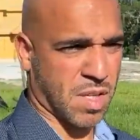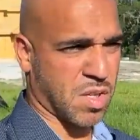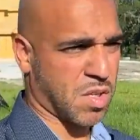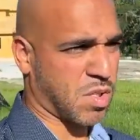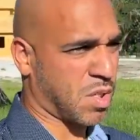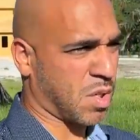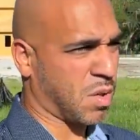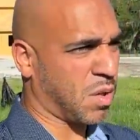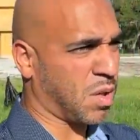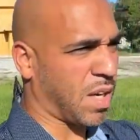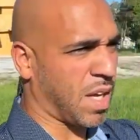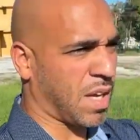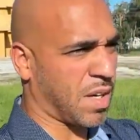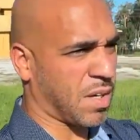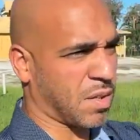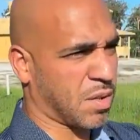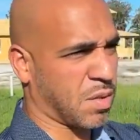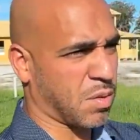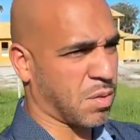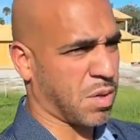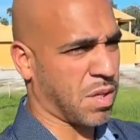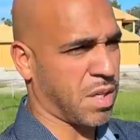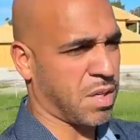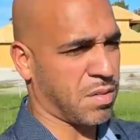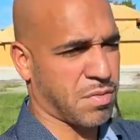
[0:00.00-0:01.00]
There's still a lot of
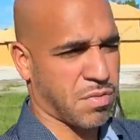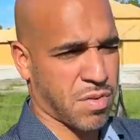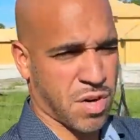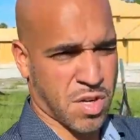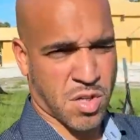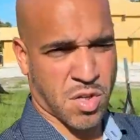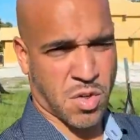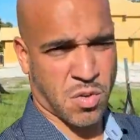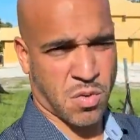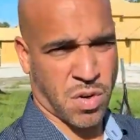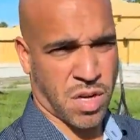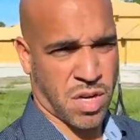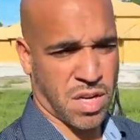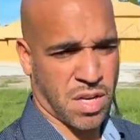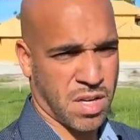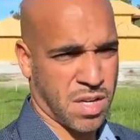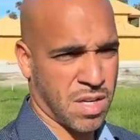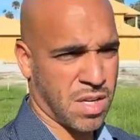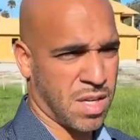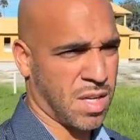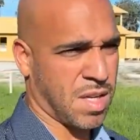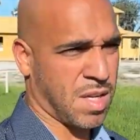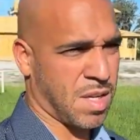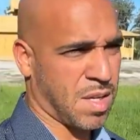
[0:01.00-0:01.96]
green, fresh green,